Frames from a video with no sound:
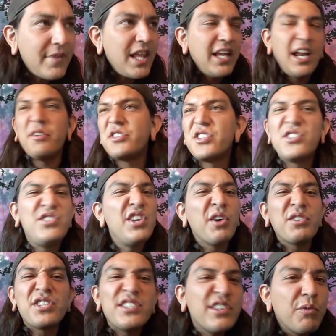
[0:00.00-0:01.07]
I was just
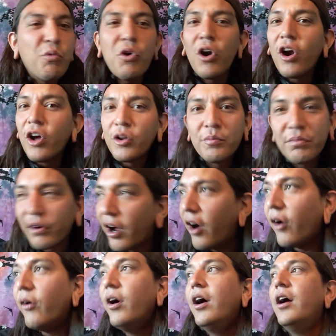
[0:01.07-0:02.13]
dosing the world,
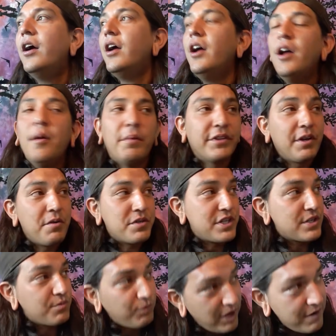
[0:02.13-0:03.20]
bro. But there was
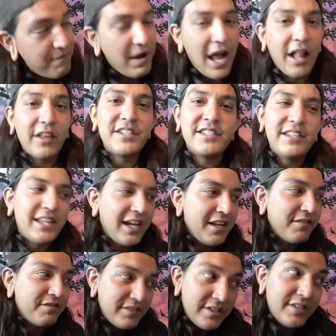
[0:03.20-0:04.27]
this one vial
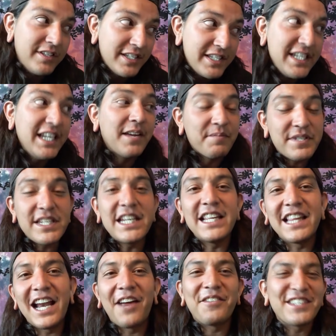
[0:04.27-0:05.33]
that the DMT
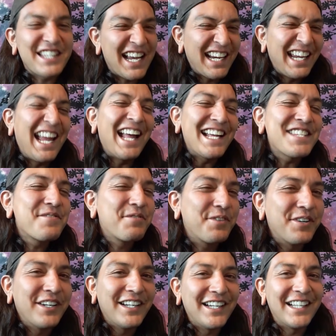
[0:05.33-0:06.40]
that I was like, yeah,
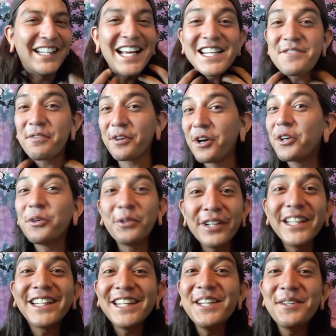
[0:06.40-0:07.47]
that's for Uncle
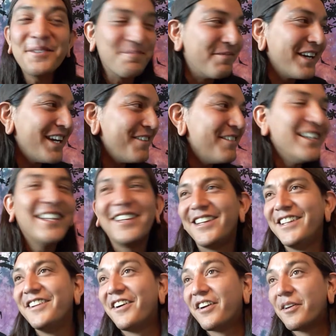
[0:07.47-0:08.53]
Icky, baby.
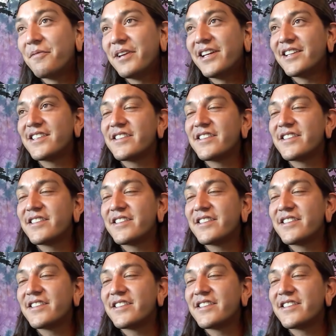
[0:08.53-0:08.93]
You know what I mean?